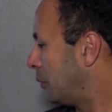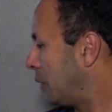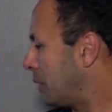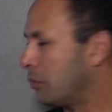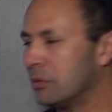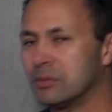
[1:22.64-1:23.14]

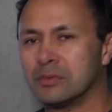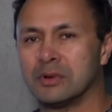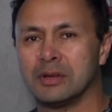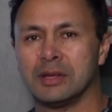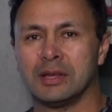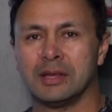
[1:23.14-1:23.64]
people.
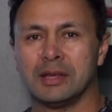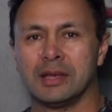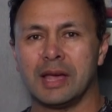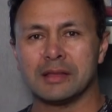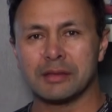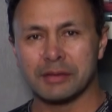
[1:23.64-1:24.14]

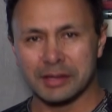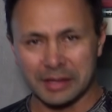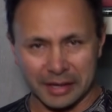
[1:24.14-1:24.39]
And the thing